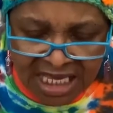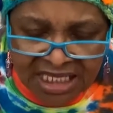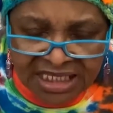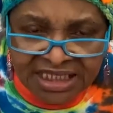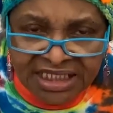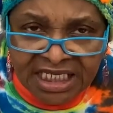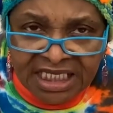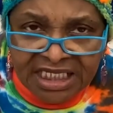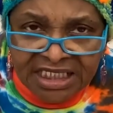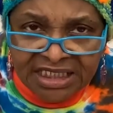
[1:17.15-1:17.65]

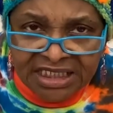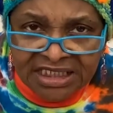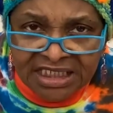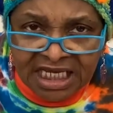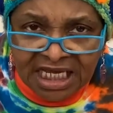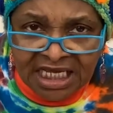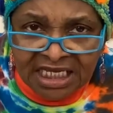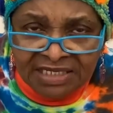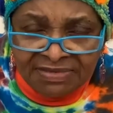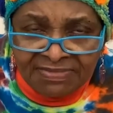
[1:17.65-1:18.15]
This
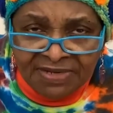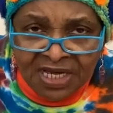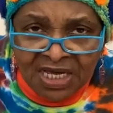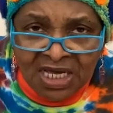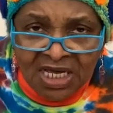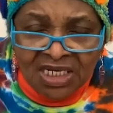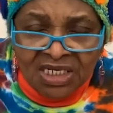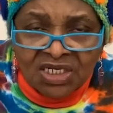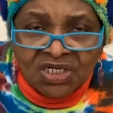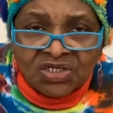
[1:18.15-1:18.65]
shape
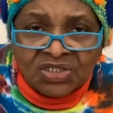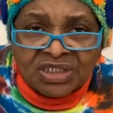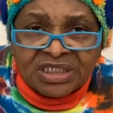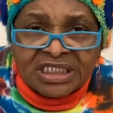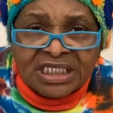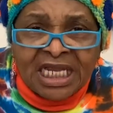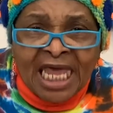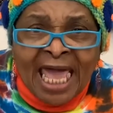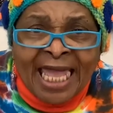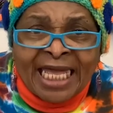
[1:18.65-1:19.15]
looks
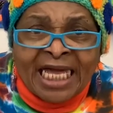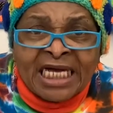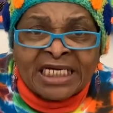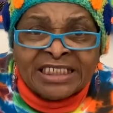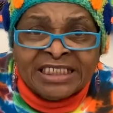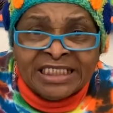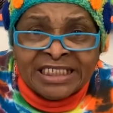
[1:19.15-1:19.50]
like a